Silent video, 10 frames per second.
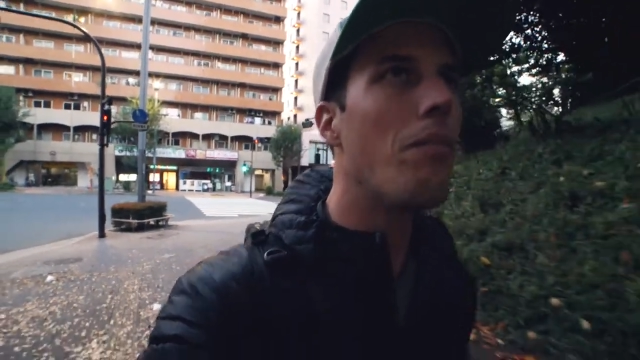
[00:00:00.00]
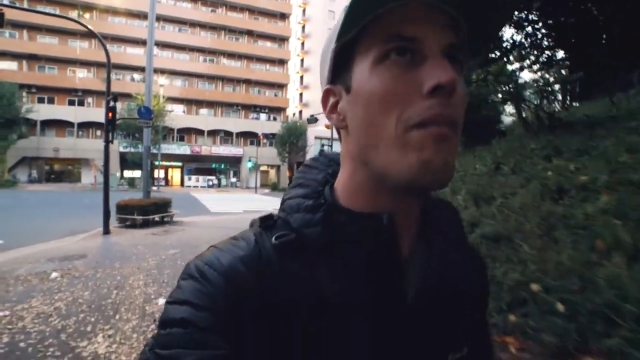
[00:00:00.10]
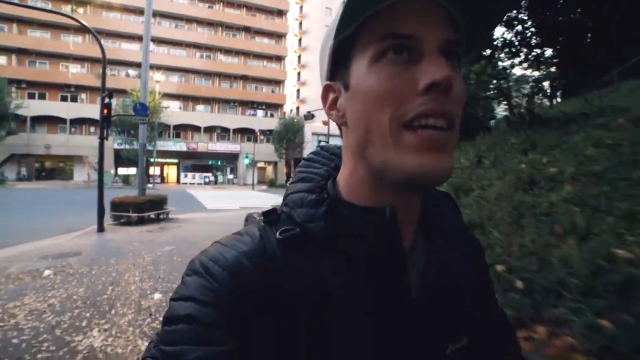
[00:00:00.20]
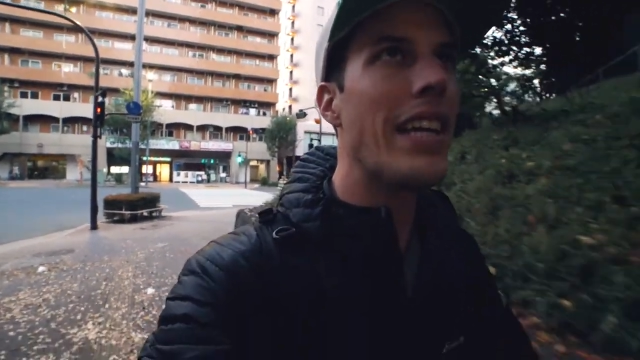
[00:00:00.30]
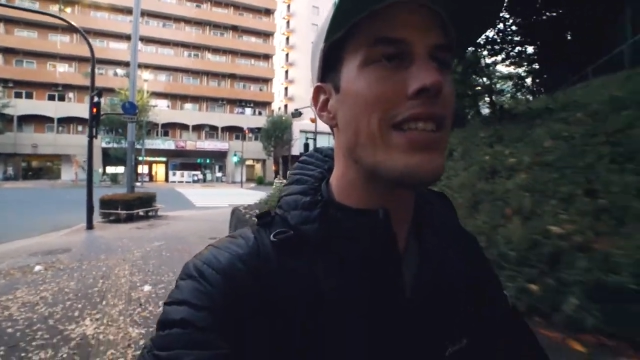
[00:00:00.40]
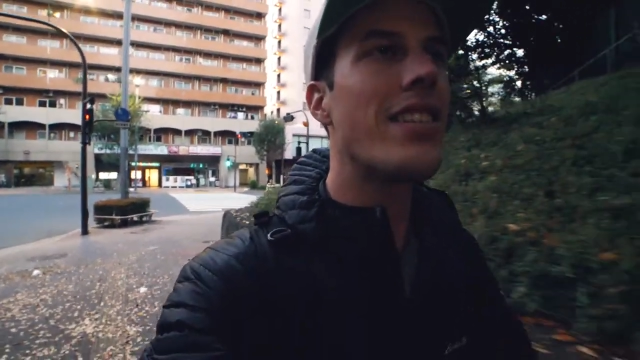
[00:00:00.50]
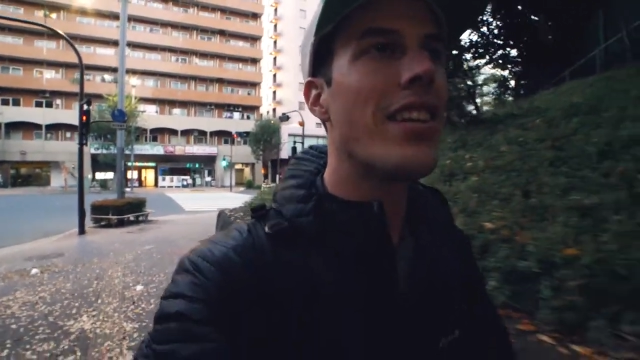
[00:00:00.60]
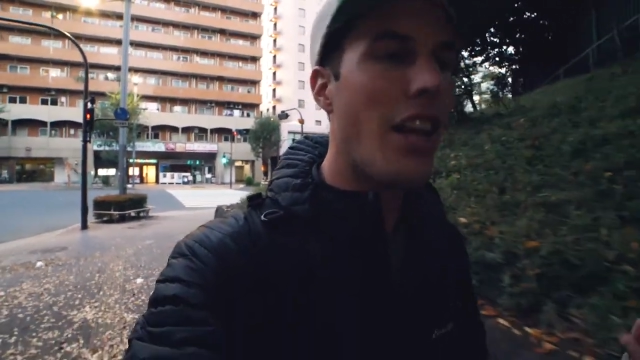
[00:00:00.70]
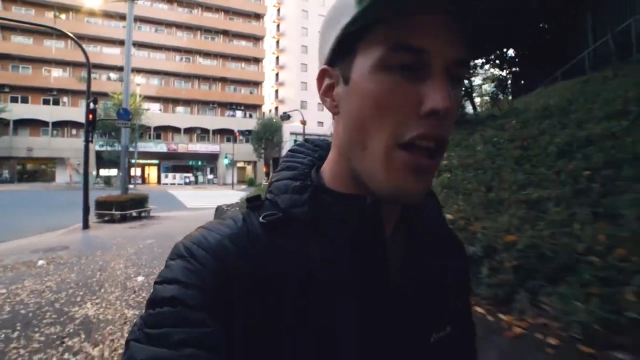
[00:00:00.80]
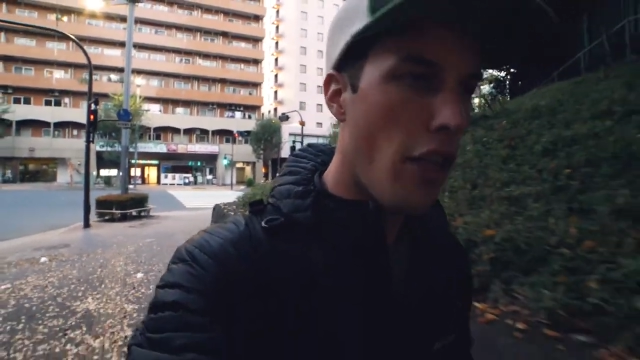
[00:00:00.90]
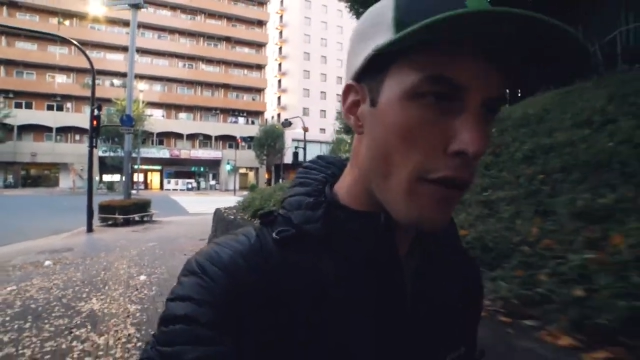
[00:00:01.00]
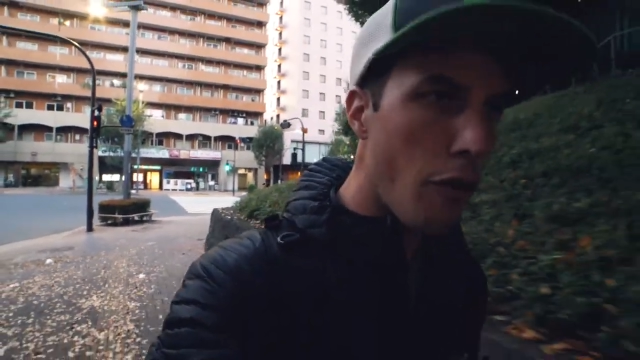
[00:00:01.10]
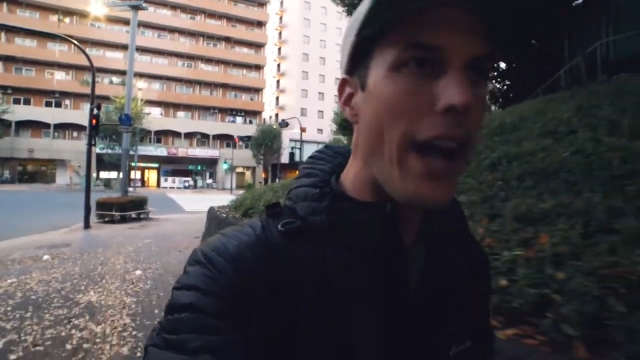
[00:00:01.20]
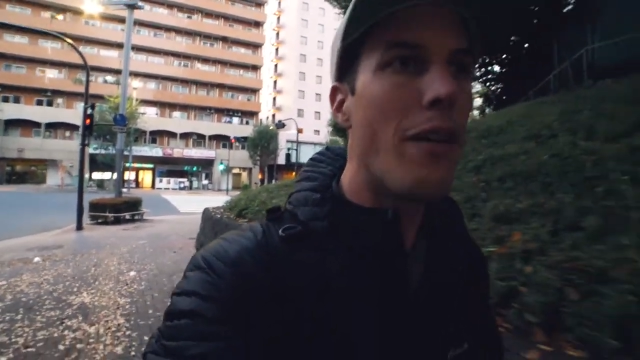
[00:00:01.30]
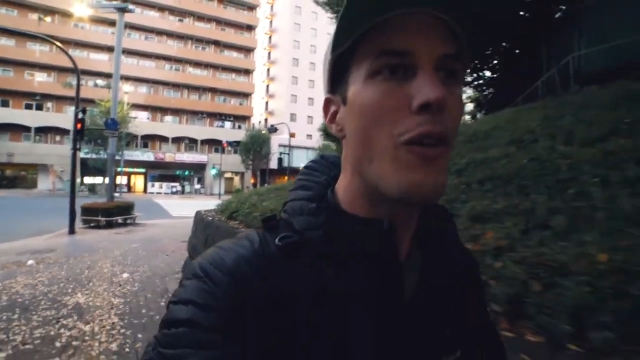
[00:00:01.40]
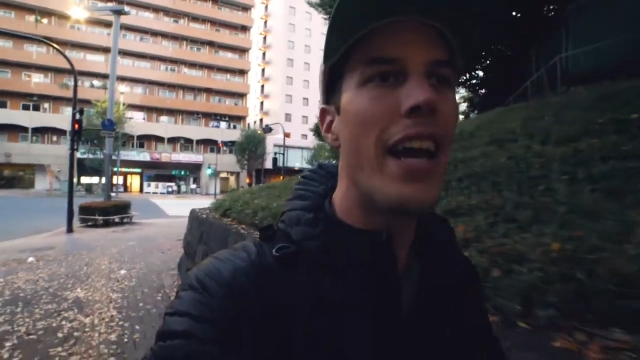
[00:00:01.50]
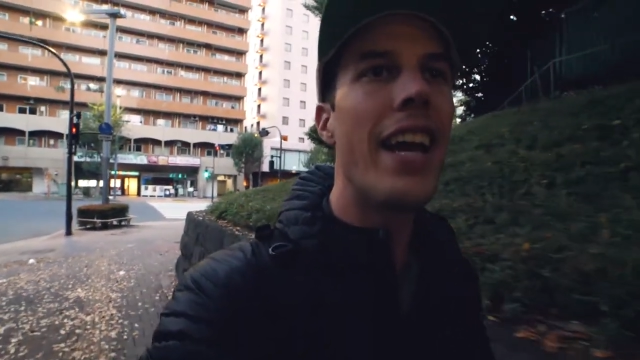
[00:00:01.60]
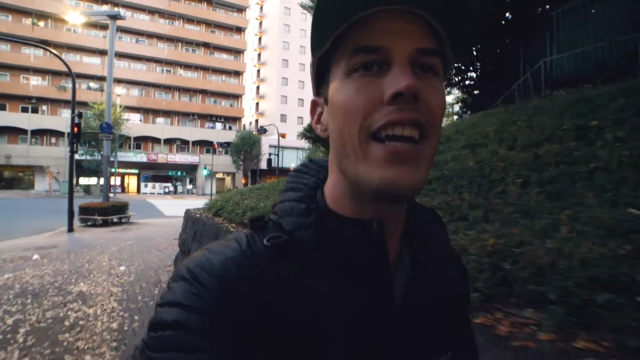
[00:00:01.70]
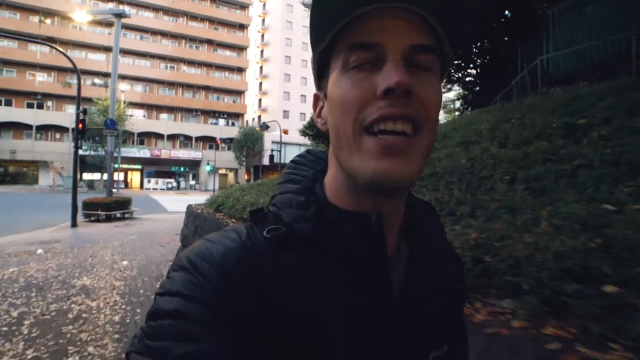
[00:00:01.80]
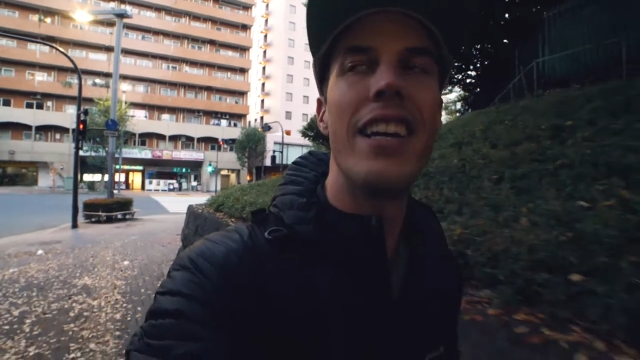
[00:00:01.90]
make it the right
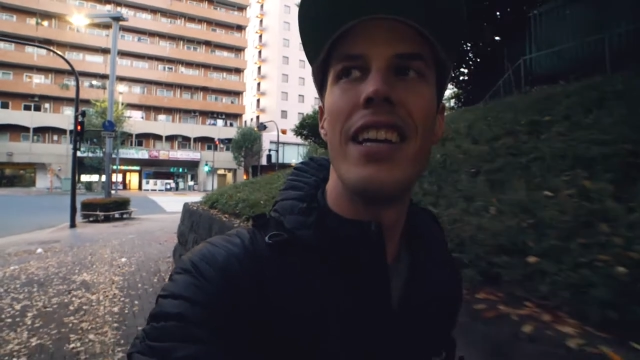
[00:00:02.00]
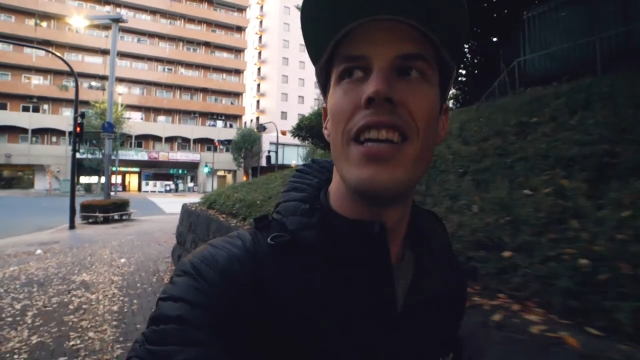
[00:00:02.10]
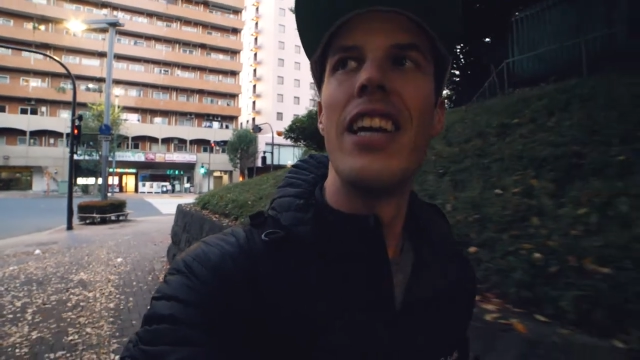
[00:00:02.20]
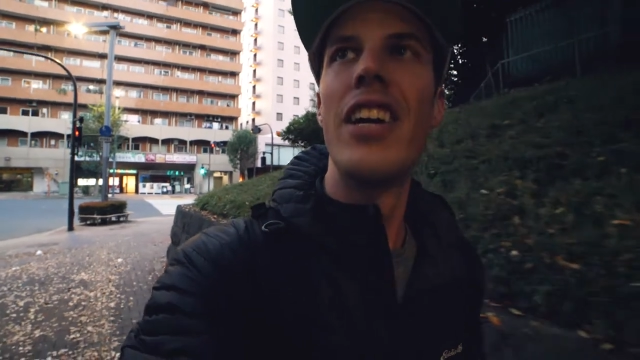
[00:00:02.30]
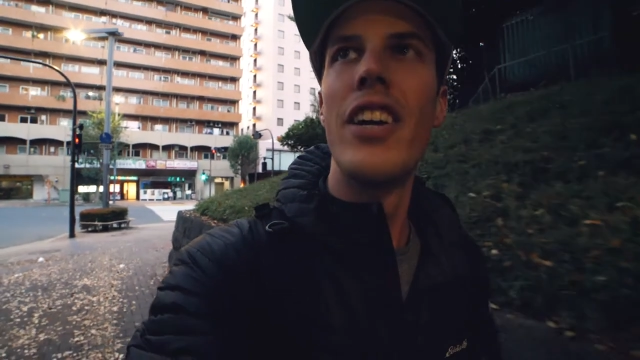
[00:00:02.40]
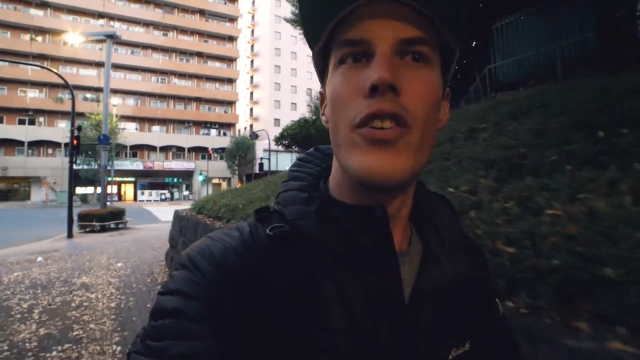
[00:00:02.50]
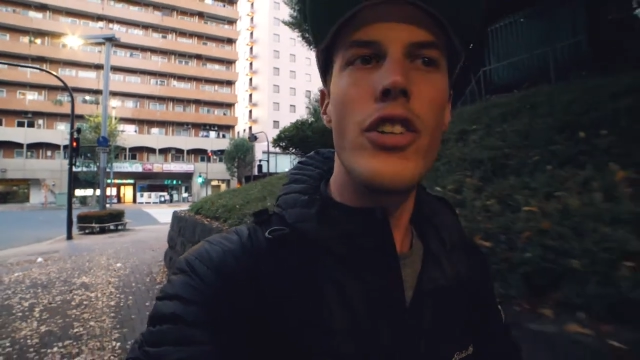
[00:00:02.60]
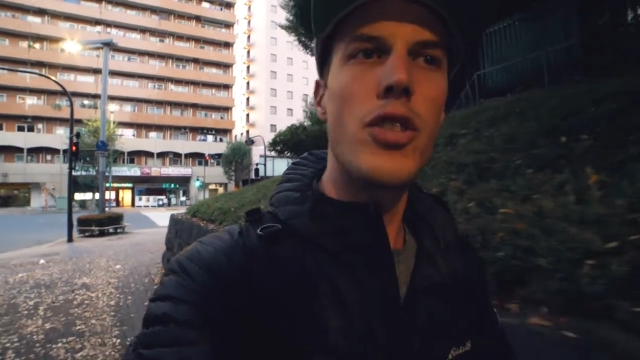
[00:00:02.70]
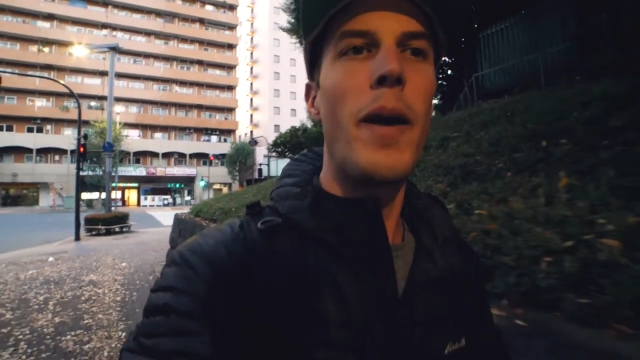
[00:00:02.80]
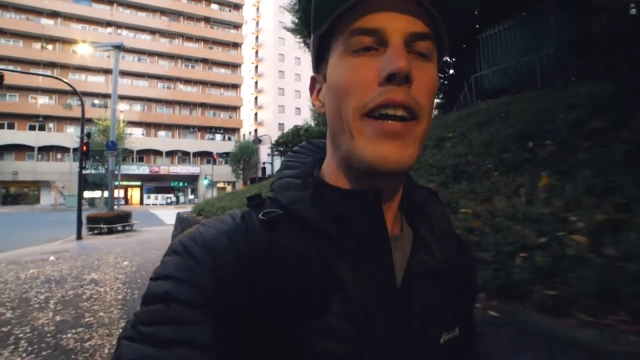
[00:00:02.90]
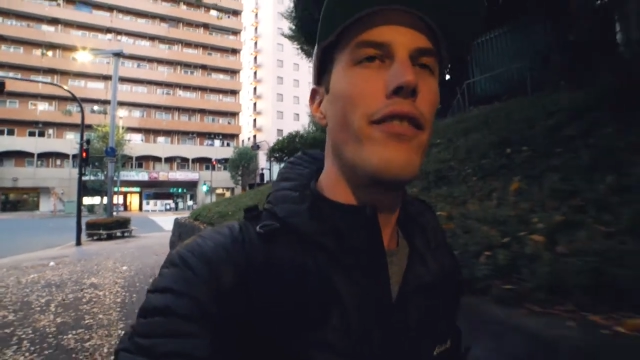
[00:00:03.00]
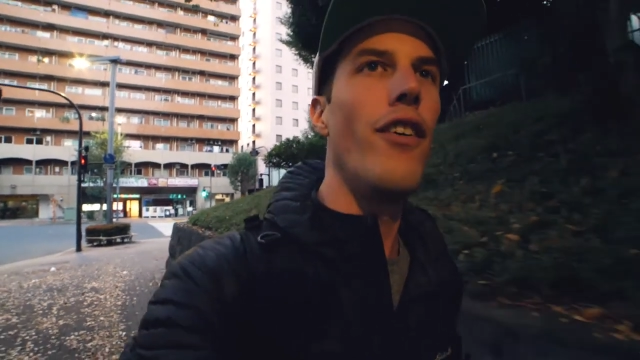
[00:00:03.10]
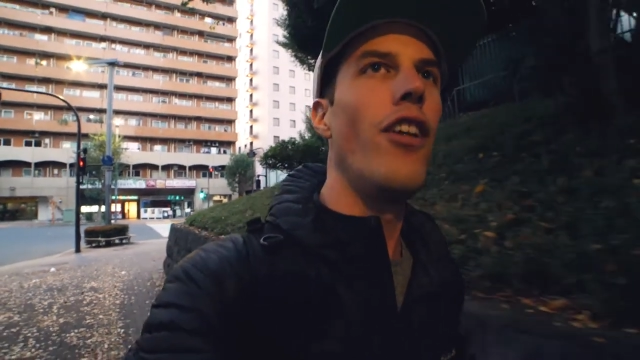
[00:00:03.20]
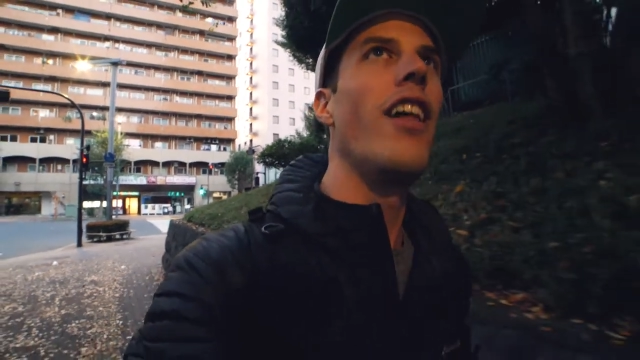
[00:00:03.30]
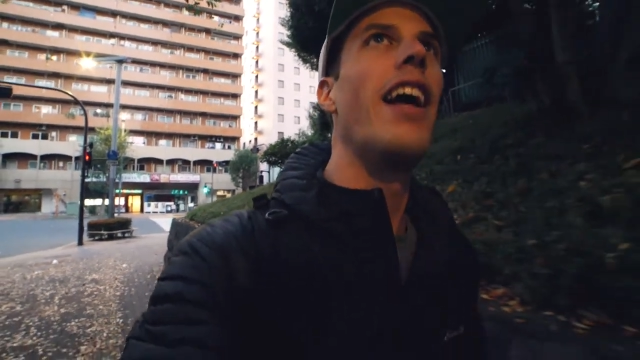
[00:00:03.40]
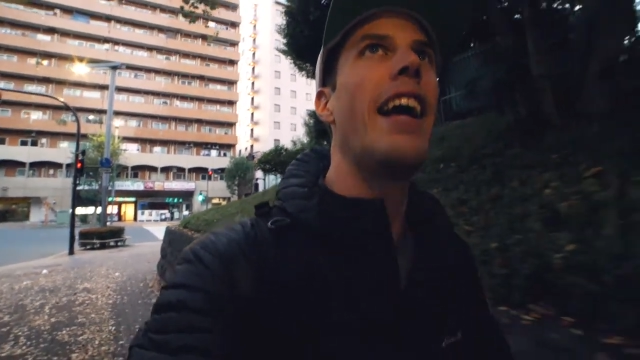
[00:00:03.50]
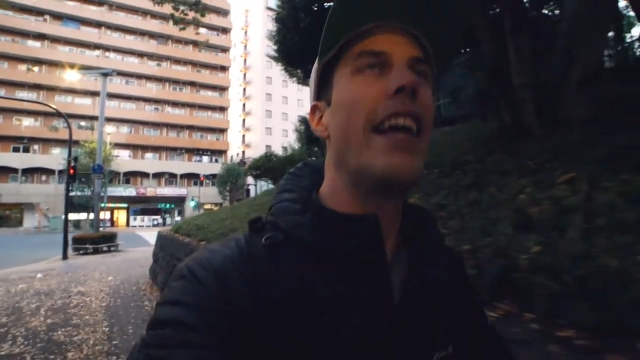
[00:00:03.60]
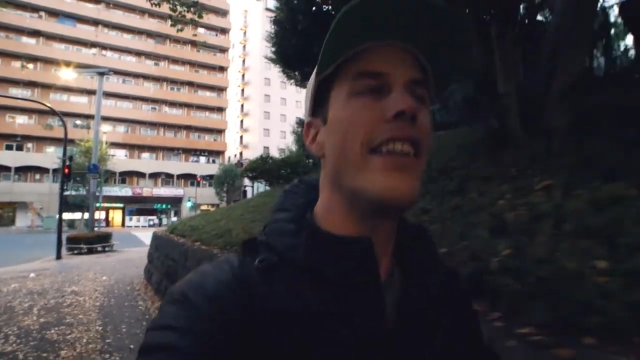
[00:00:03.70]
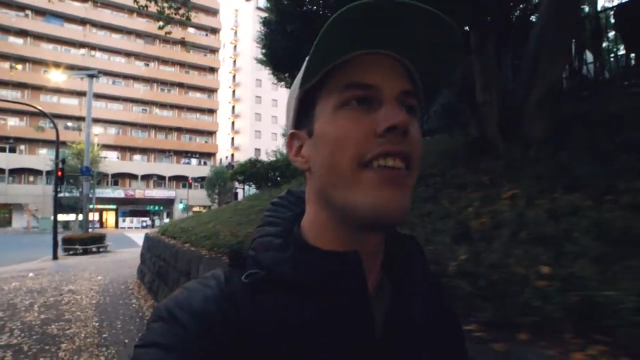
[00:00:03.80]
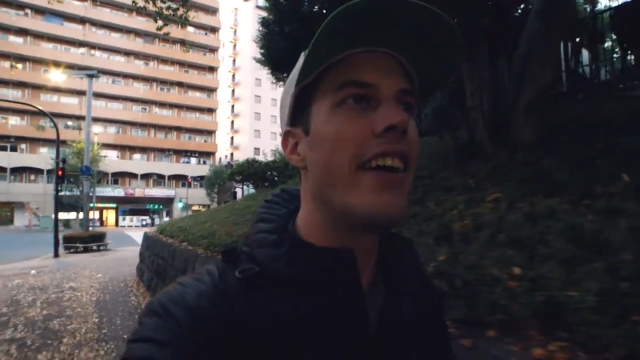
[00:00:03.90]
way, respectful,
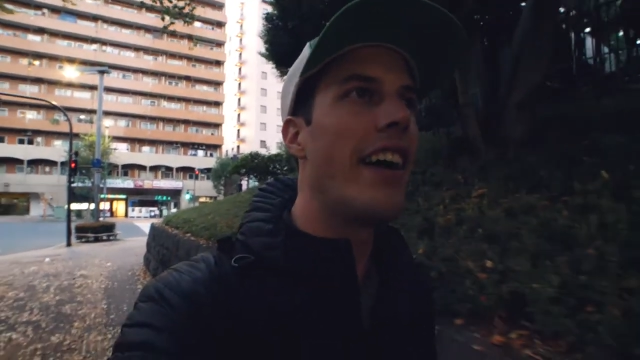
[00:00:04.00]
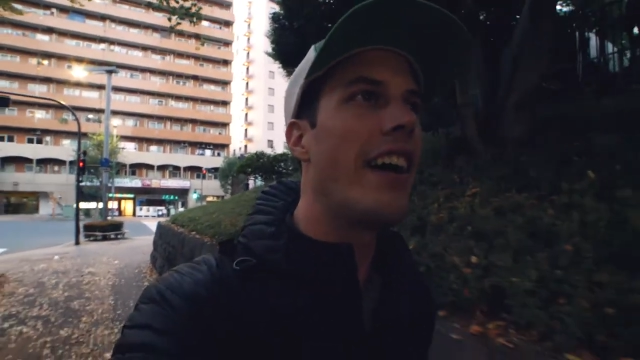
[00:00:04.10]
and